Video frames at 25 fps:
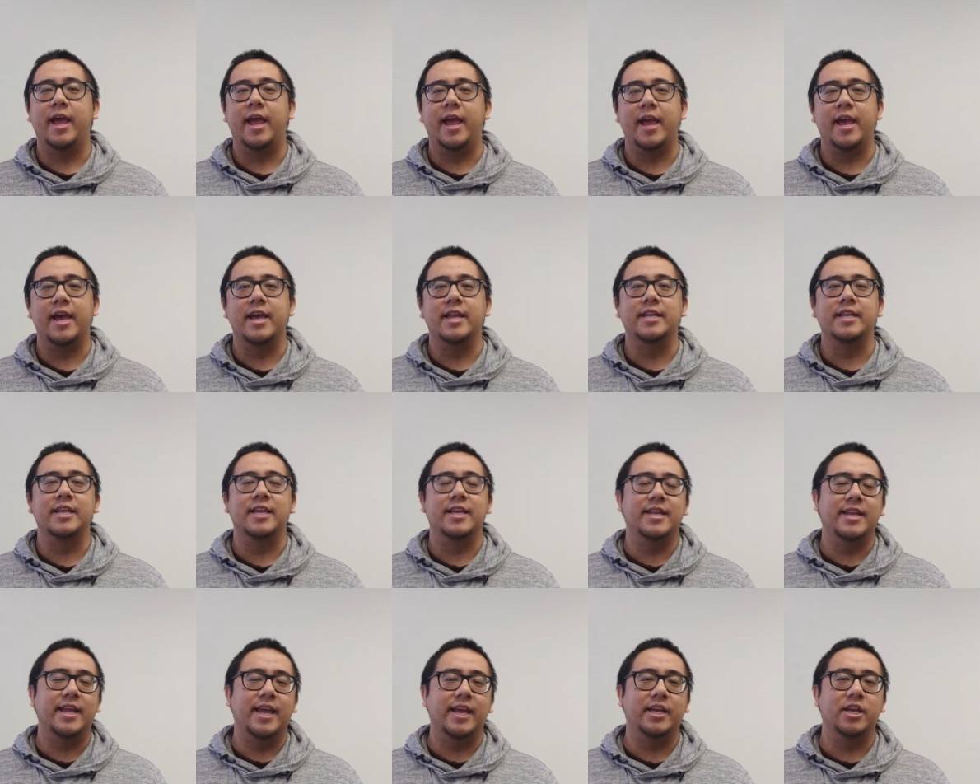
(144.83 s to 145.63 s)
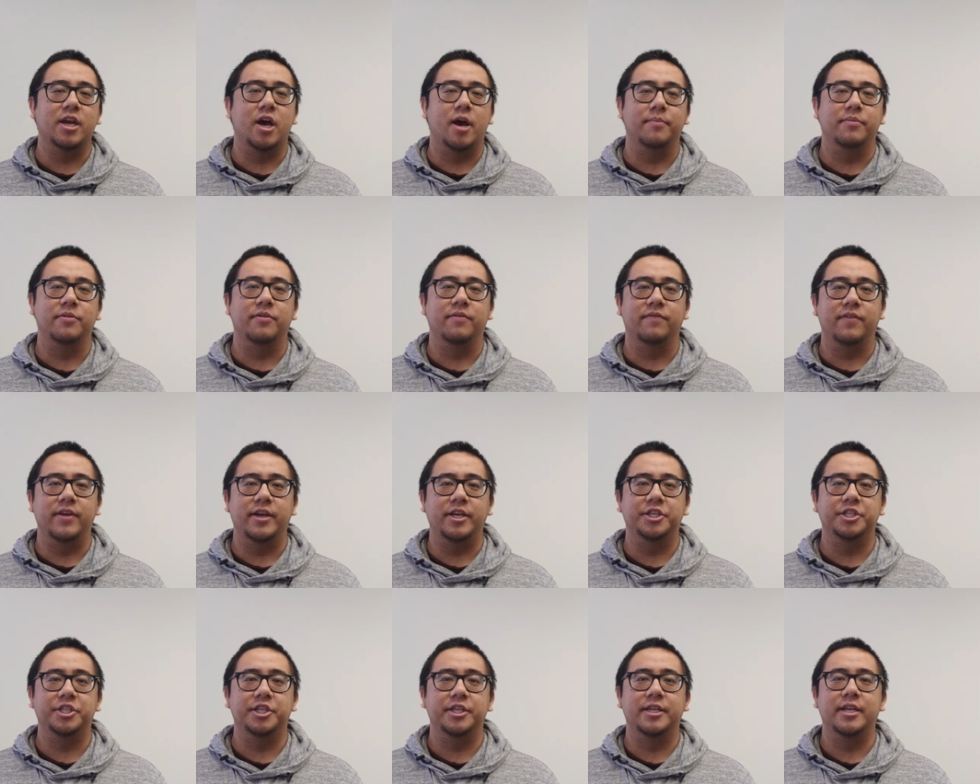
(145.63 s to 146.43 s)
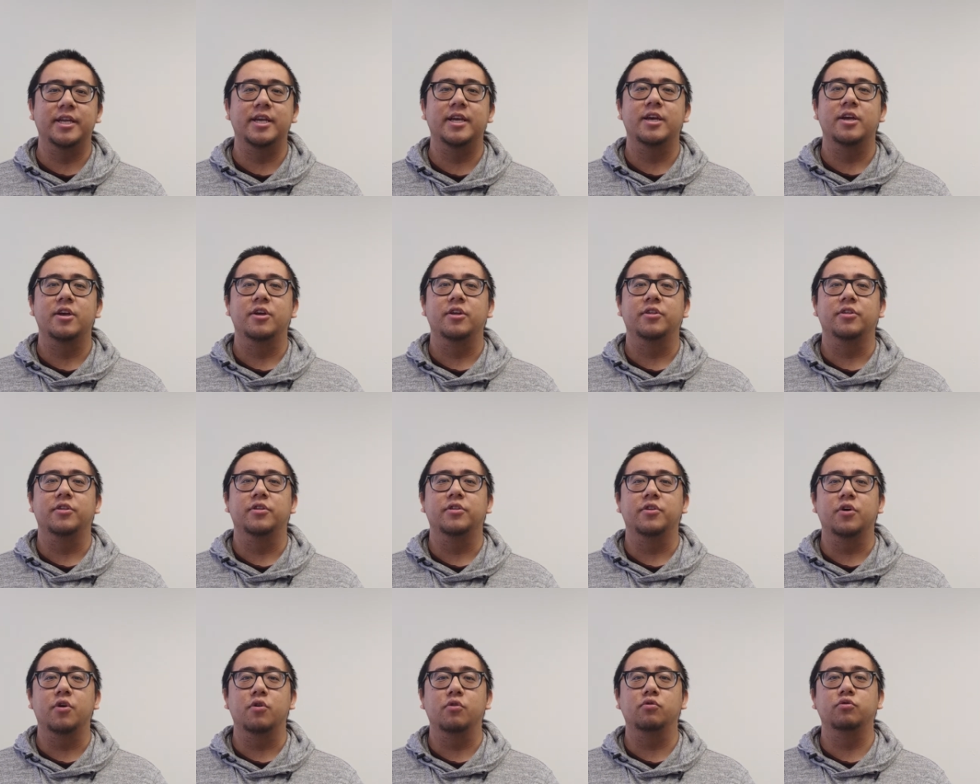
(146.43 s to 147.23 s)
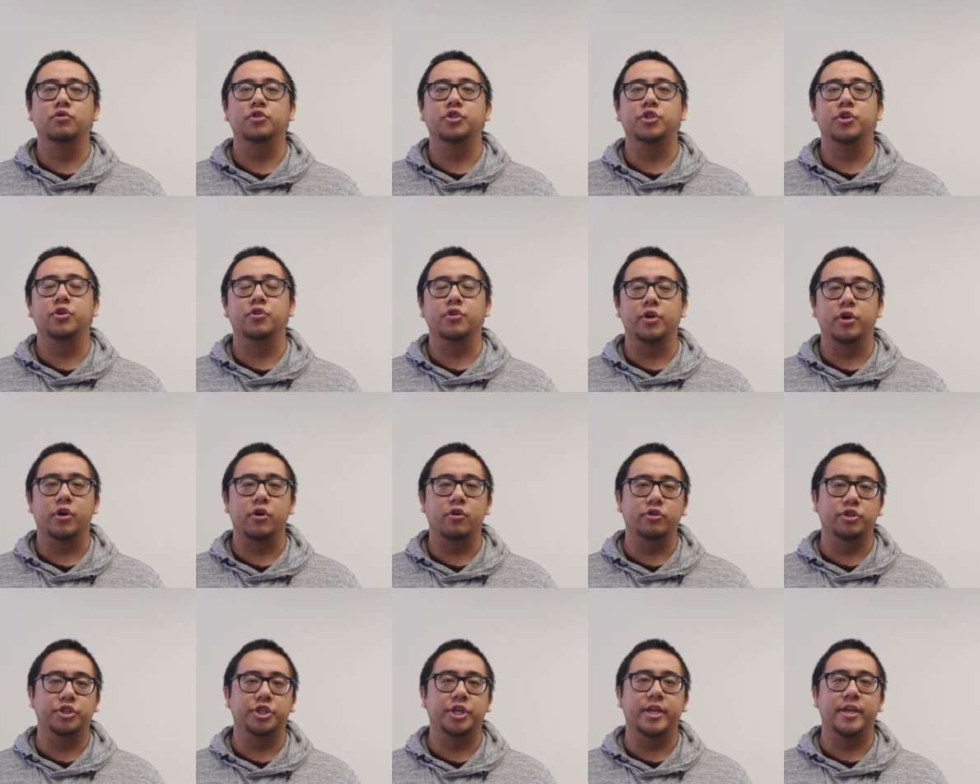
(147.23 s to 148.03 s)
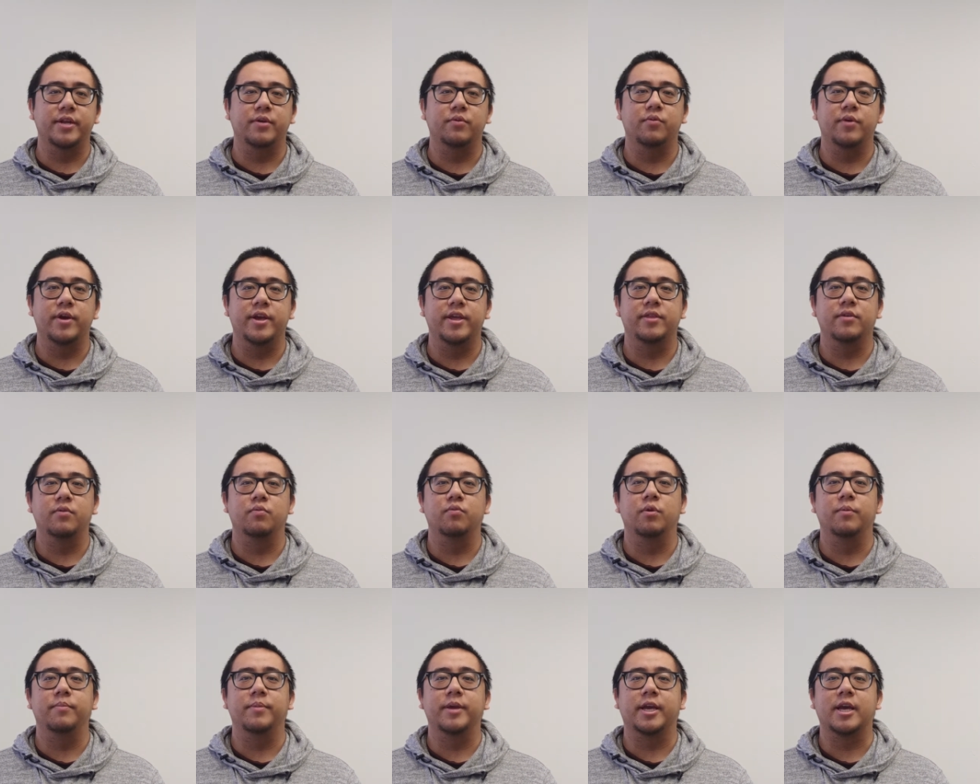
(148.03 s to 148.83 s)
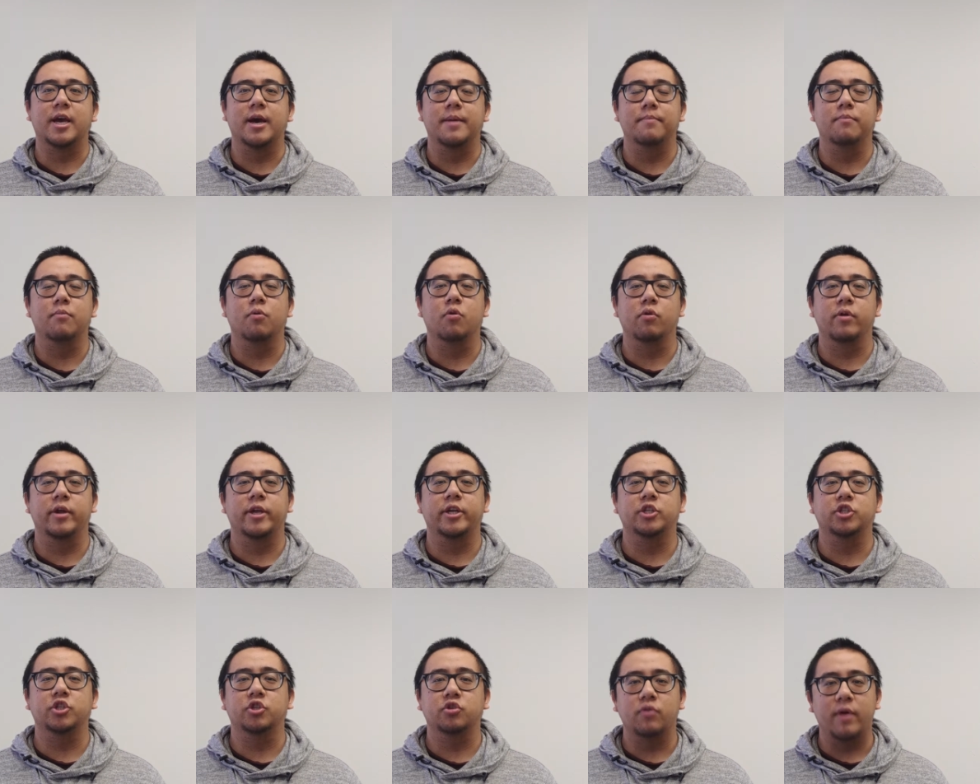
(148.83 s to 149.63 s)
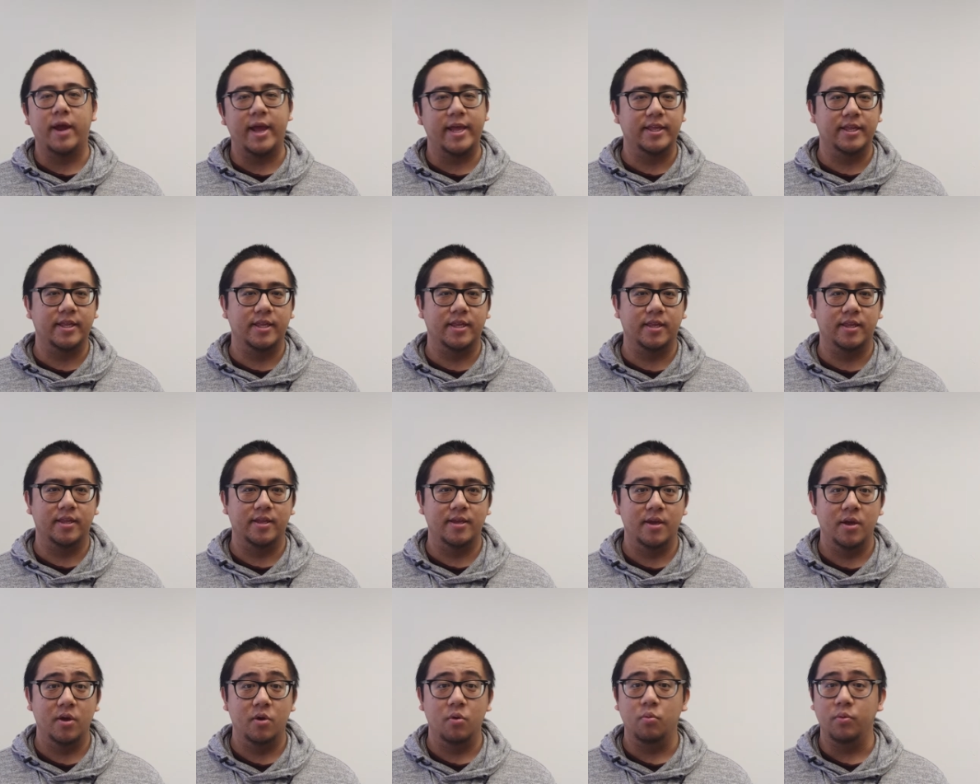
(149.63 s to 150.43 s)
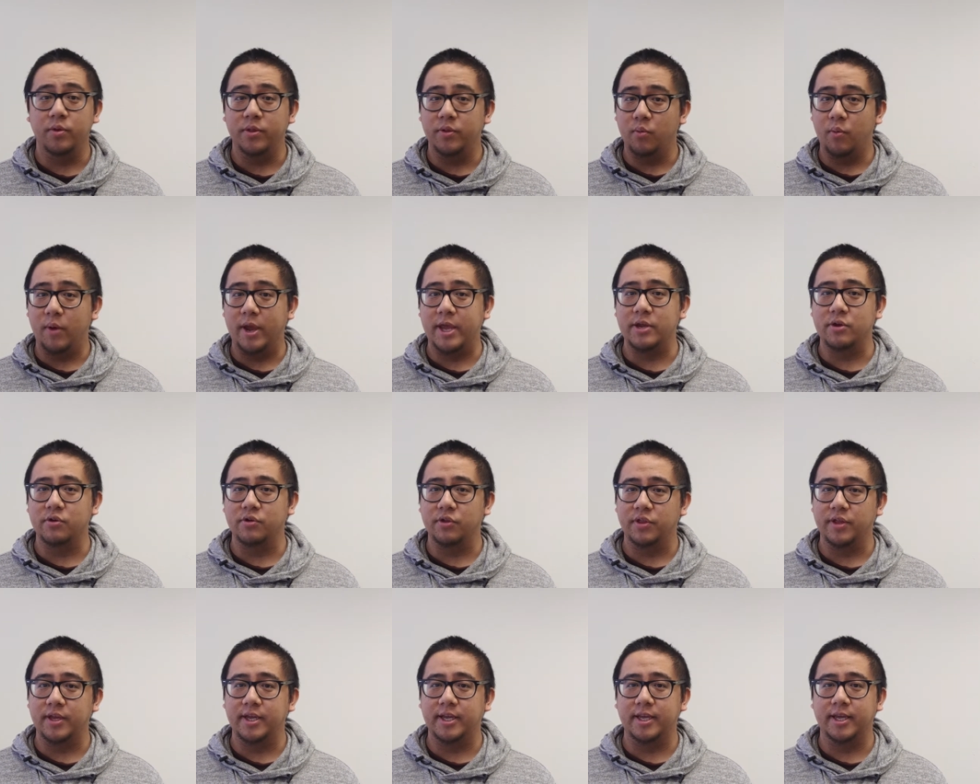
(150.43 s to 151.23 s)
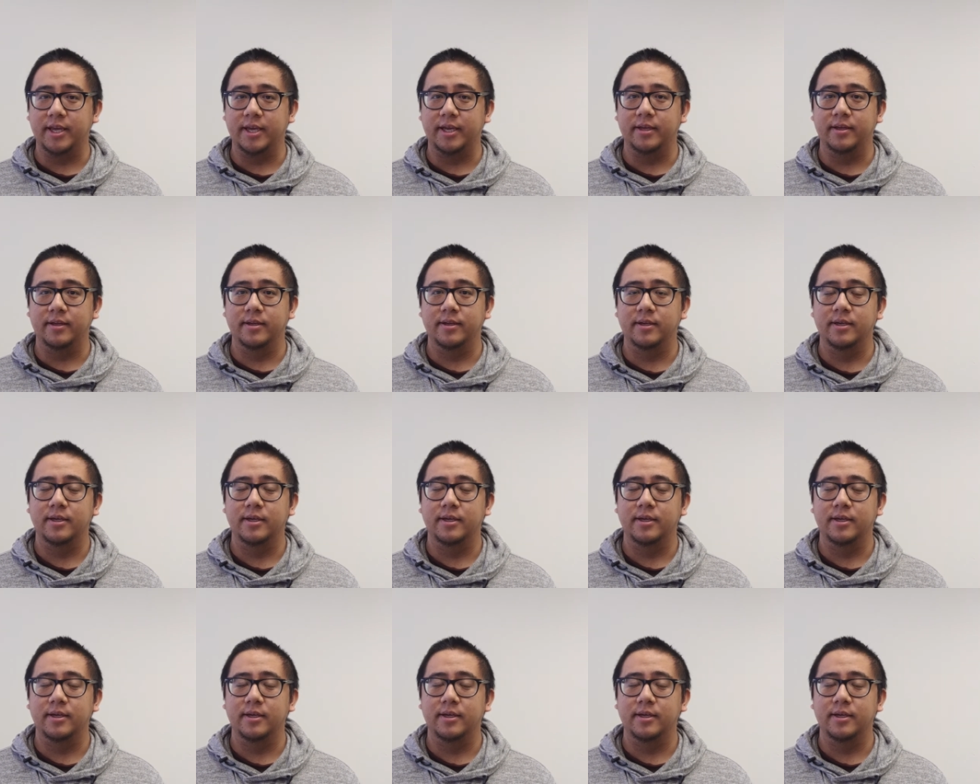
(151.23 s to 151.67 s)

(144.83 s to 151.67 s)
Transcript: and innate observation, those you're negotiating with will become more entranced with the way you're thinking